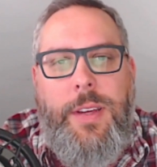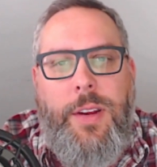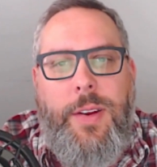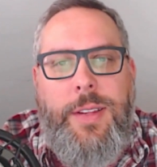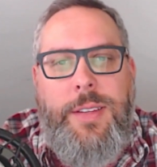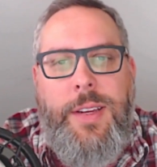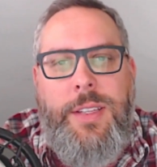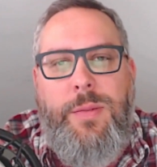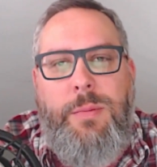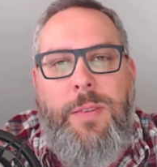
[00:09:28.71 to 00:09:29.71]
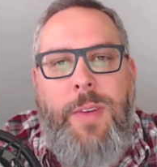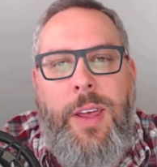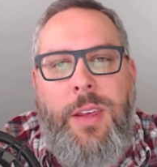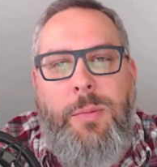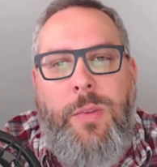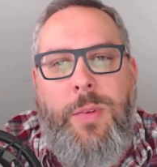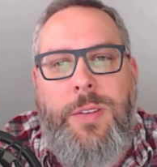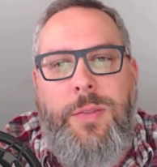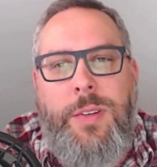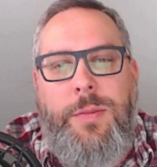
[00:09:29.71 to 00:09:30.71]
Your insights would be a valuable
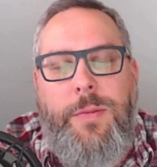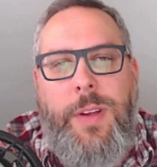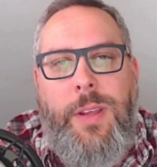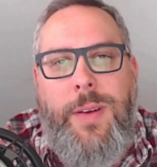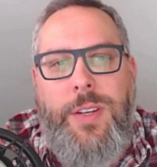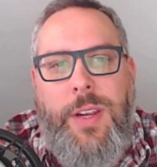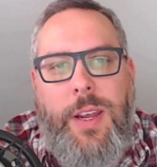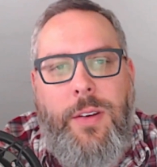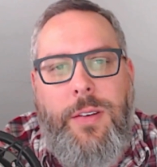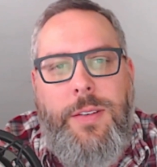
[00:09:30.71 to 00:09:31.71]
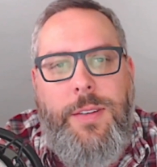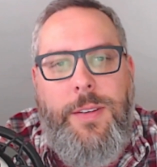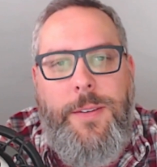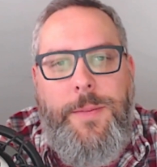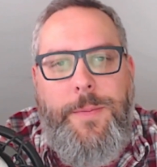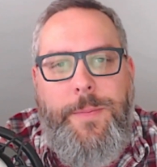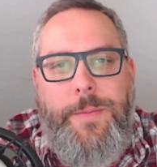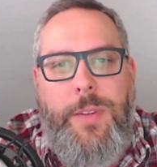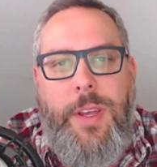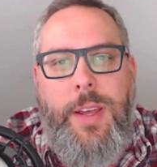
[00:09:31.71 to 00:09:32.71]
resource for fellow educators.
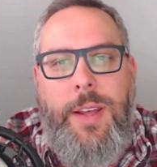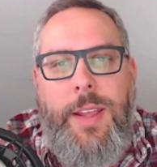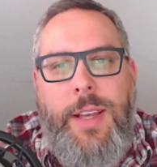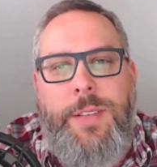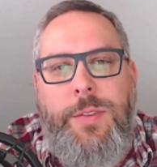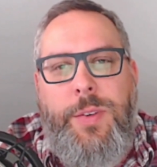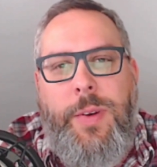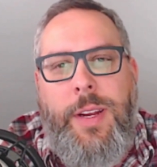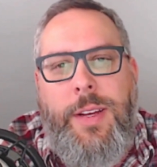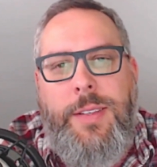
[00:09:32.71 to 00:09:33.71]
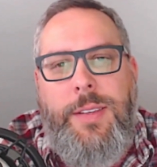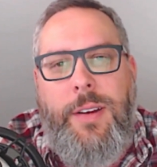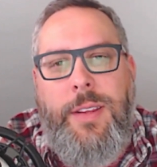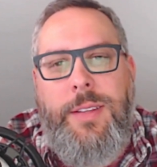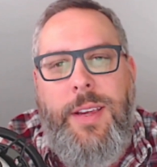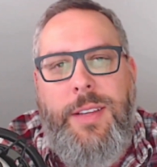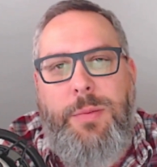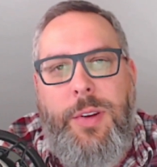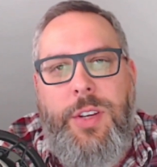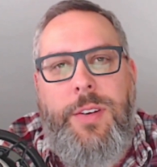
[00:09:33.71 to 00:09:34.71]
Thanks for joining us on this
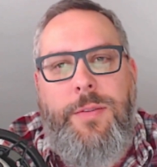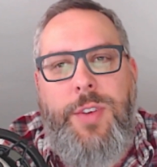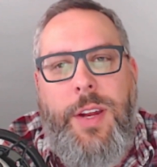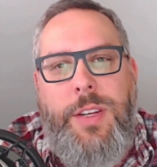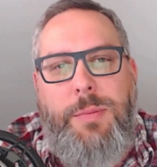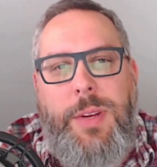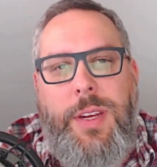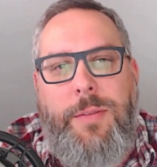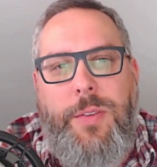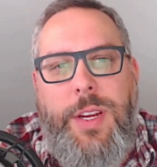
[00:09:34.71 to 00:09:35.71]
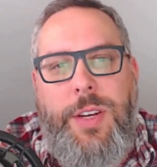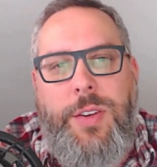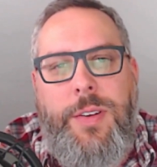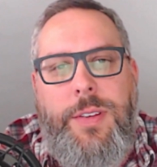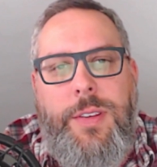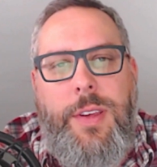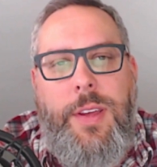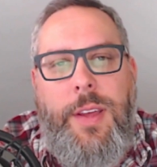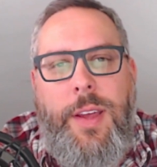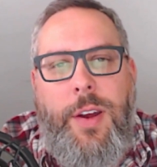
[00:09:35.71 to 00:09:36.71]
exploration of ChatGPT for teachers.
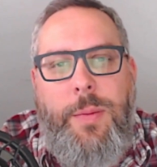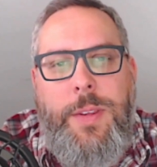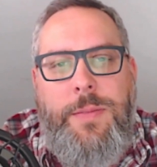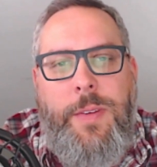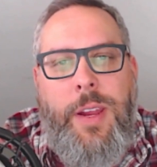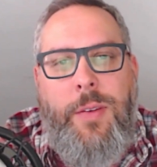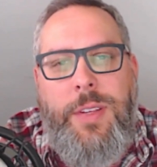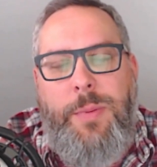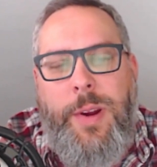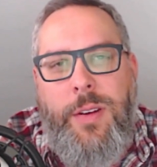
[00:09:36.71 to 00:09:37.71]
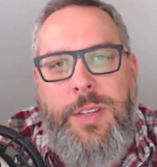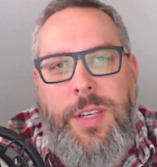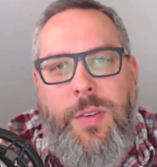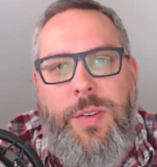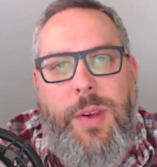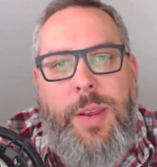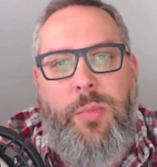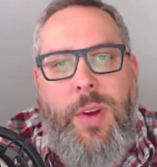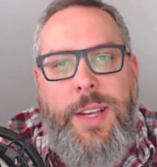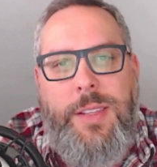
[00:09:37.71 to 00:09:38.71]
Hope this video inspires you to
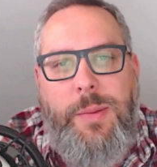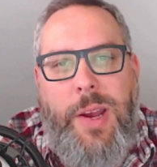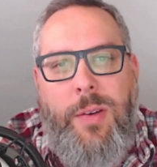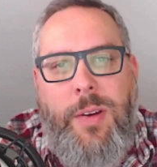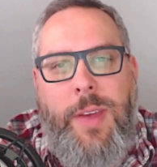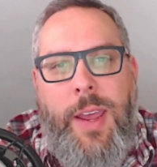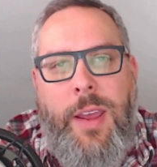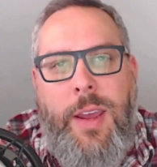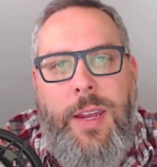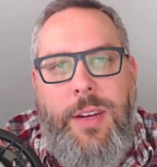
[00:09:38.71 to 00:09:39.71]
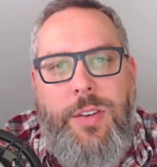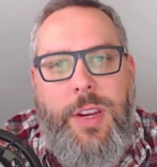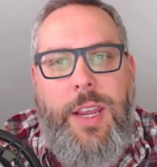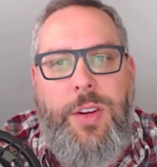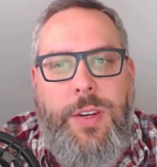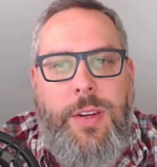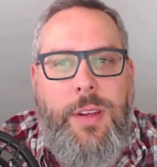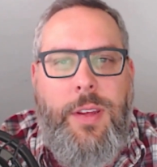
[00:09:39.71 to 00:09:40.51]
embrace the power of AI in education.